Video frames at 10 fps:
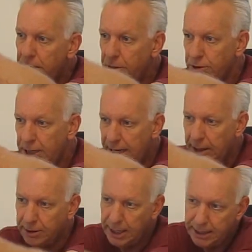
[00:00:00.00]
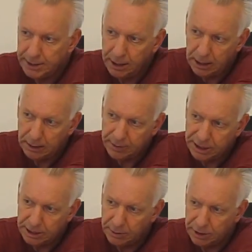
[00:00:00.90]
your towel at any time and
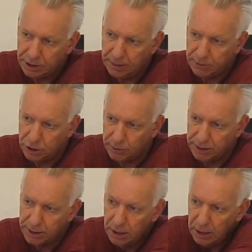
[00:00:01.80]
see what your temperature is.